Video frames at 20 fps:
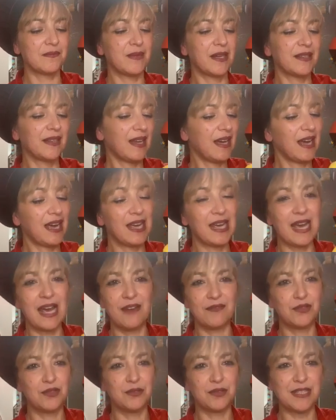But I
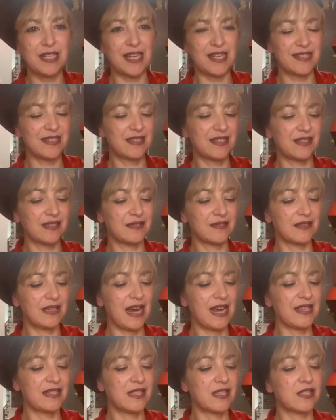have to taste.
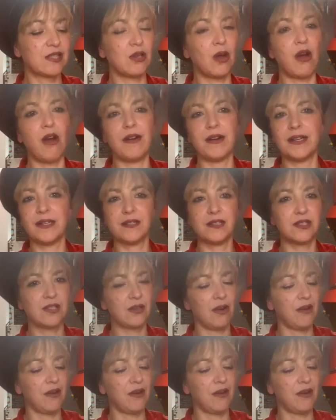Guys, sorry.